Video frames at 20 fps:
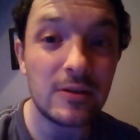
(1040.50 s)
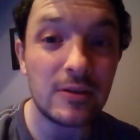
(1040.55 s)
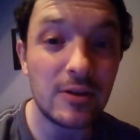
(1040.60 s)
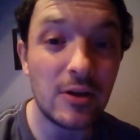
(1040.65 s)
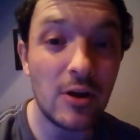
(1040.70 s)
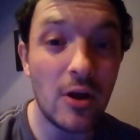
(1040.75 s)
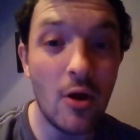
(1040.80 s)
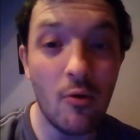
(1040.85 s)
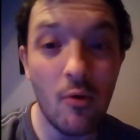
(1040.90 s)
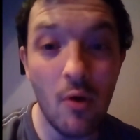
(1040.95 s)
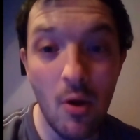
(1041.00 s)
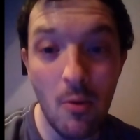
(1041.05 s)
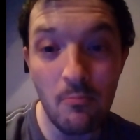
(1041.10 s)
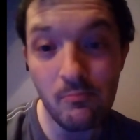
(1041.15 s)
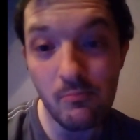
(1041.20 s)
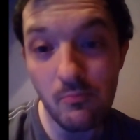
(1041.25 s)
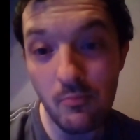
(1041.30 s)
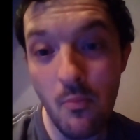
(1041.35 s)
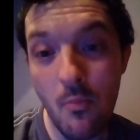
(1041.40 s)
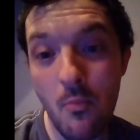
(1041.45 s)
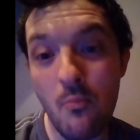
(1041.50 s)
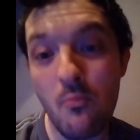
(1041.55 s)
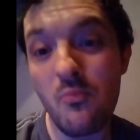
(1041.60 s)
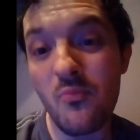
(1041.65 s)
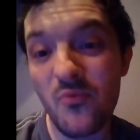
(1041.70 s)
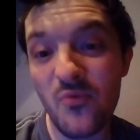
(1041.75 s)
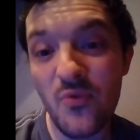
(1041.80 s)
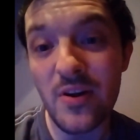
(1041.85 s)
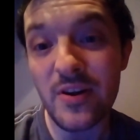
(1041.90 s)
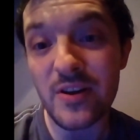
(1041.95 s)
You know, um,
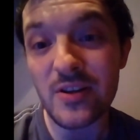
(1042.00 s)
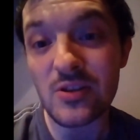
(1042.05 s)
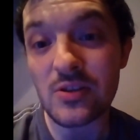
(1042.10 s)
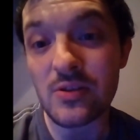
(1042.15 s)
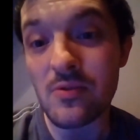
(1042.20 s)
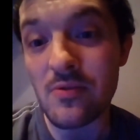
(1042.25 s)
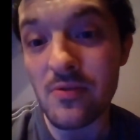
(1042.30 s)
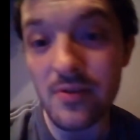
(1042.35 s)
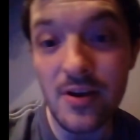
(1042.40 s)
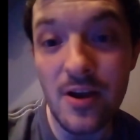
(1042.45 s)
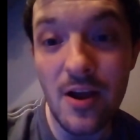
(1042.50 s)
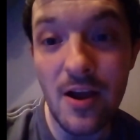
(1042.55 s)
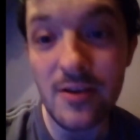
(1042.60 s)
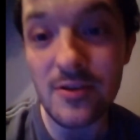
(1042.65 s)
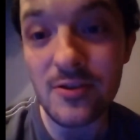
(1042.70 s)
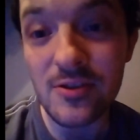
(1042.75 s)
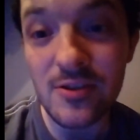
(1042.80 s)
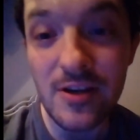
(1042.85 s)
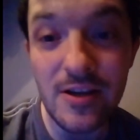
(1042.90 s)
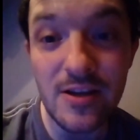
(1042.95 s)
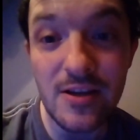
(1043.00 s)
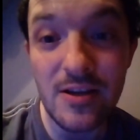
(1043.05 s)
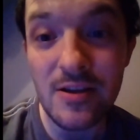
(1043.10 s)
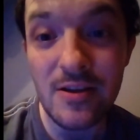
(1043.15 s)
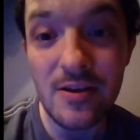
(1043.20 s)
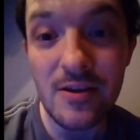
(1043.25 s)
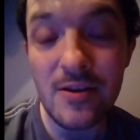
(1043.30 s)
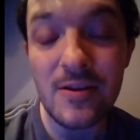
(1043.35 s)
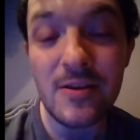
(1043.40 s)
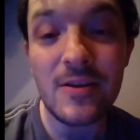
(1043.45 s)
funny story. actually.
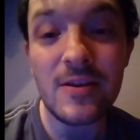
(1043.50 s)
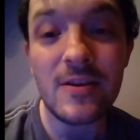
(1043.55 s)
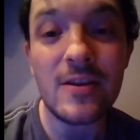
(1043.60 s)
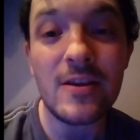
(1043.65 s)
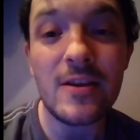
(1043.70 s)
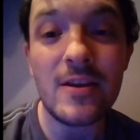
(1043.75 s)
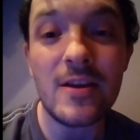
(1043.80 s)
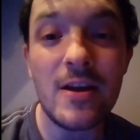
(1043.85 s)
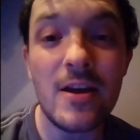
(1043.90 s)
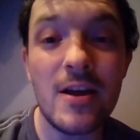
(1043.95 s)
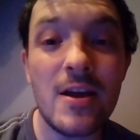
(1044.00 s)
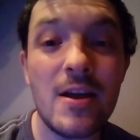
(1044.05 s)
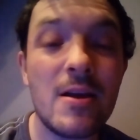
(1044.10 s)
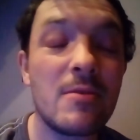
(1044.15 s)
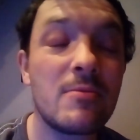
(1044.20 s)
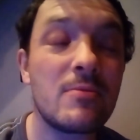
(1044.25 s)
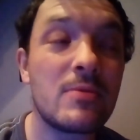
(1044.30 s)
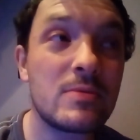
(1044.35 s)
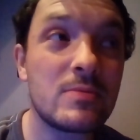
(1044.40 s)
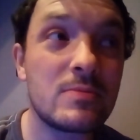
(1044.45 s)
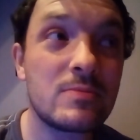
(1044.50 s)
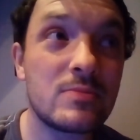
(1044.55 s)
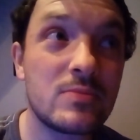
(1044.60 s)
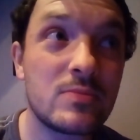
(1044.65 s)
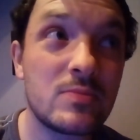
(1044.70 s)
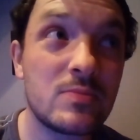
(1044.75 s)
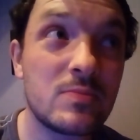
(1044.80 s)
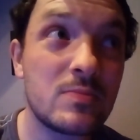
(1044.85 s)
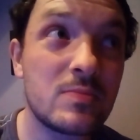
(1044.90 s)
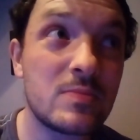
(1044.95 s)
Uh,
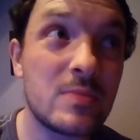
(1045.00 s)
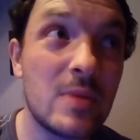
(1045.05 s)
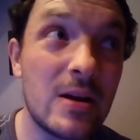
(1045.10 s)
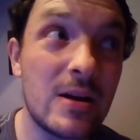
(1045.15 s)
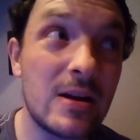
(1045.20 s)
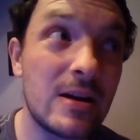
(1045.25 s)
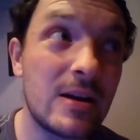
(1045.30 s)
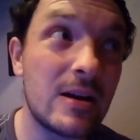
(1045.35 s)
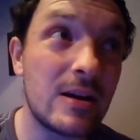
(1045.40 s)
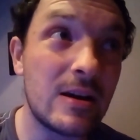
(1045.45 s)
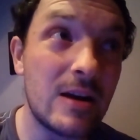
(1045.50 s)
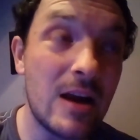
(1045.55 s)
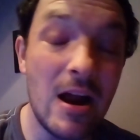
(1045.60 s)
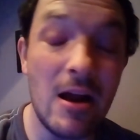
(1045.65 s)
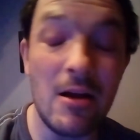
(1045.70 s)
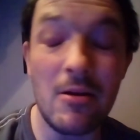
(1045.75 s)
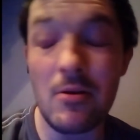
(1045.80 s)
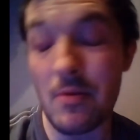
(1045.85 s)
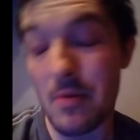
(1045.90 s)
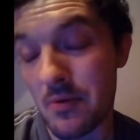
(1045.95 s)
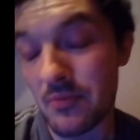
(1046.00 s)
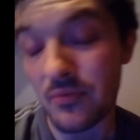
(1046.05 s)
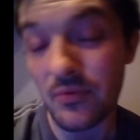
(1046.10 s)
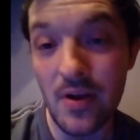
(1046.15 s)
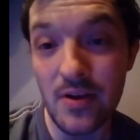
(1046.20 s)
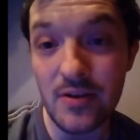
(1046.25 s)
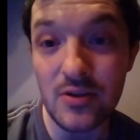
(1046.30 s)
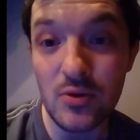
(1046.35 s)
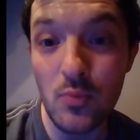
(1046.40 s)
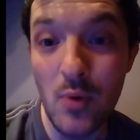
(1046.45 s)
at a
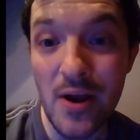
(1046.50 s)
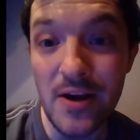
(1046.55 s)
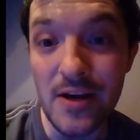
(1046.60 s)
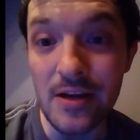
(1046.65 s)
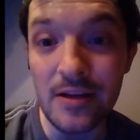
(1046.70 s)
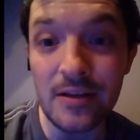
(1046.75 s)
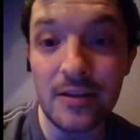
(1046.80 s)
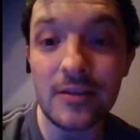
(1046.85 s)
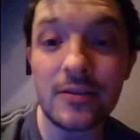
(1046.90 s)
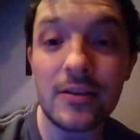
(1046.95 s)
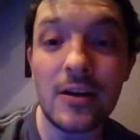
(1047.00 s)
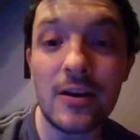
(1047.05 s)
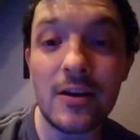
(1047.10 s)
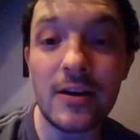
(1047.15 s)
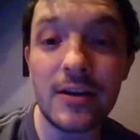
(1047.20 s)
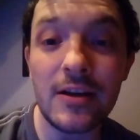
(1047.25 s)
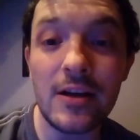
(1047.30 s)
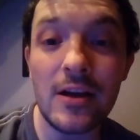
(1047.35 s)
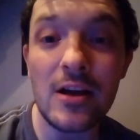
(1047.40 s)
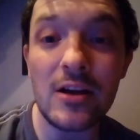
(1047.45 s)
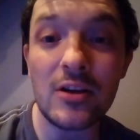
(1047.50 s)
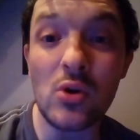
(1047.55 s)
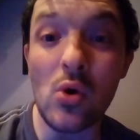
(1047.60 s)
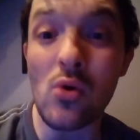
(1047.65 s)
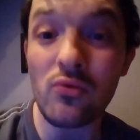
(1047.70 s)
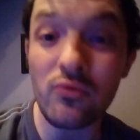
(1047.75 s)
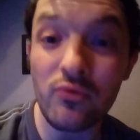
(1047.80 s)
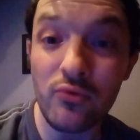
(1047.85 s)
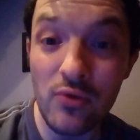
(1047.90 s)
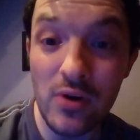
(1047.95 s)
friend's wedding, I uh,
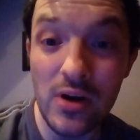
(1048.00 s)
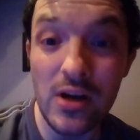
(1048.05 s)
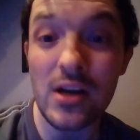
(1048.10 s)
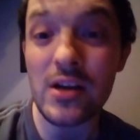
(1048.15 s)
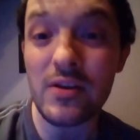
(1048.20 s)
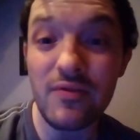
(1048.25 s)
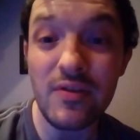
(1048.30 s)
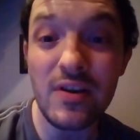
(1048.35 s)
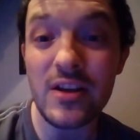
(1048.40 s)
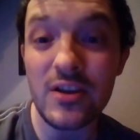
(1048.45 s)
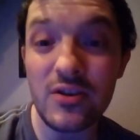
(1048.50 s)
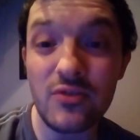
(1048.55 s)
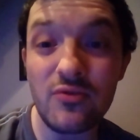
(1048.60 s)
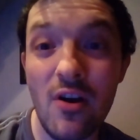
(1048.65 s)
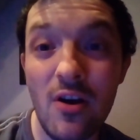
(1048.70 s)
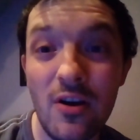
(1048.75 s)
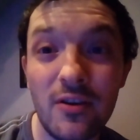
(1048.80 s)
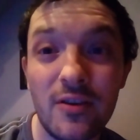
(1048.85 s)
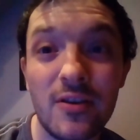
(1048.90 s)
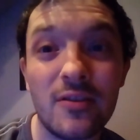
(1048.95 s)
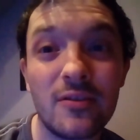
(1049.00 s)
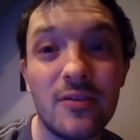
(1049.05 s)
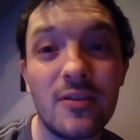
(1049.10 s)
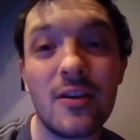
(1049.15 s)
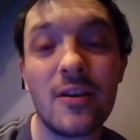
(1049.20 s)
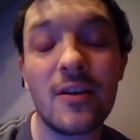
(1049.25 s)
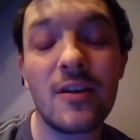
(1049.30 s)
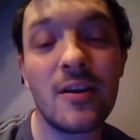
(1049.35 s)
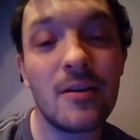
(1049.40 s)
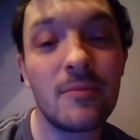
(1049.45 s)
got really, really drunk
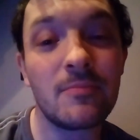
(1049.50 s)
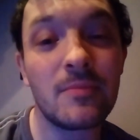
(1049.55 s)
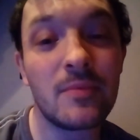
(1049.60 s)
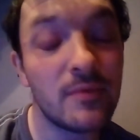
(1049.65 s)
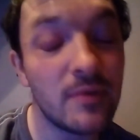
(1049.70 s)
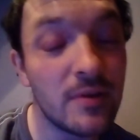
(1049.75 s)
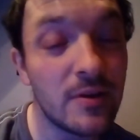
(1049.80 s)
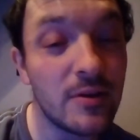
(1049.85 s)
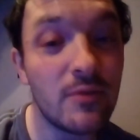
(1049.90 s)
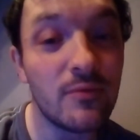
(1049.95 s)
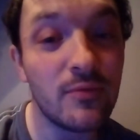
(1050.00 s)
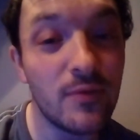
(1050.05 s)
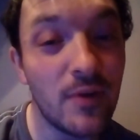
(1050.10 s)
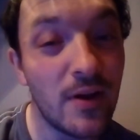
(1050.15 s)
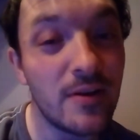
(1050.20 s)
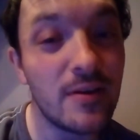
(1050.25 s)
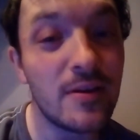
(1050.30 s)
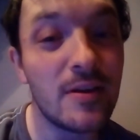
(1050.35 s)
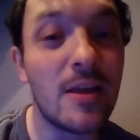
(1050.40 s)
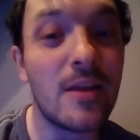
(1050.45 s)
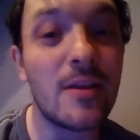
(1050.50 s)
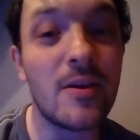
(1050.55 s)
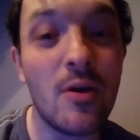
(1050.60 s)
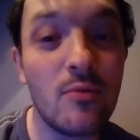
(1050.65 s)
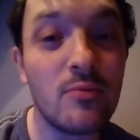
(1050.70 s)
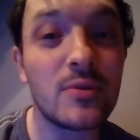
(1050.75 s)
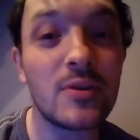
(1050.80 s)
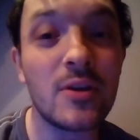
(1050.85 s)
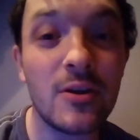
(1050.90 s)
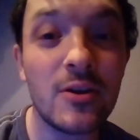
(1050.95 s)
um, really good friend, and I
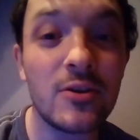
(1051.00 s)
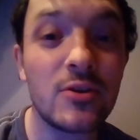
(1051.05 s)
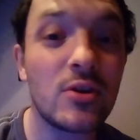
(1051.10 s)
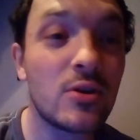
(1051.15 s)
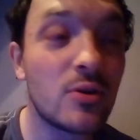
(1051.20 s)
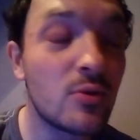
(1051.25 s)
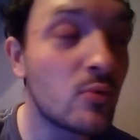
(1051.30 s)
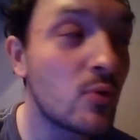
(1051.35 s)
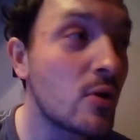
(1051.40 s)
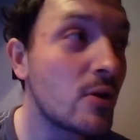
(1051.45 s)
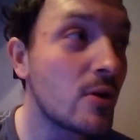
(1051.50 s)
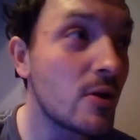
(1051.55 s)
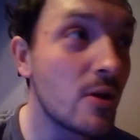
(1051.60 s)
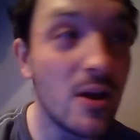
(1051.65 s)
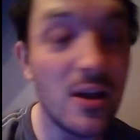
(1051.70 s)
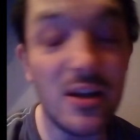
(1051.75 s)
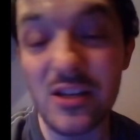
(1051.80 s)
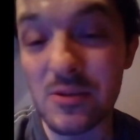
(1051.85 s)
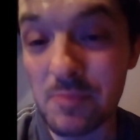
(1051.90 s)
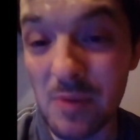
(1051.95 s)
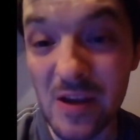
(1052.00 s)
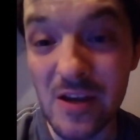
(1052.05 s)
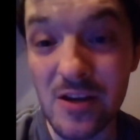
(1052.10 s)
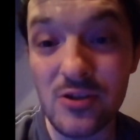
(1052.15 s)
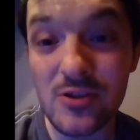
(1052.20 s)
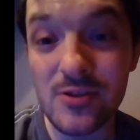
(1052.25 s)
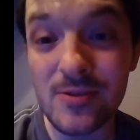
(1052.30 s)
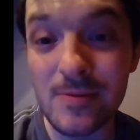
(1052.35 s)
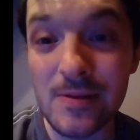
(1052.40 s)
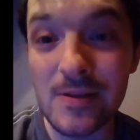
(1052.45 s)
was going to do a
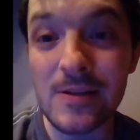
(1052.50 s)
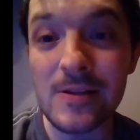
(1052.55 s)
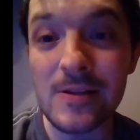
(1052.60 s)
speech,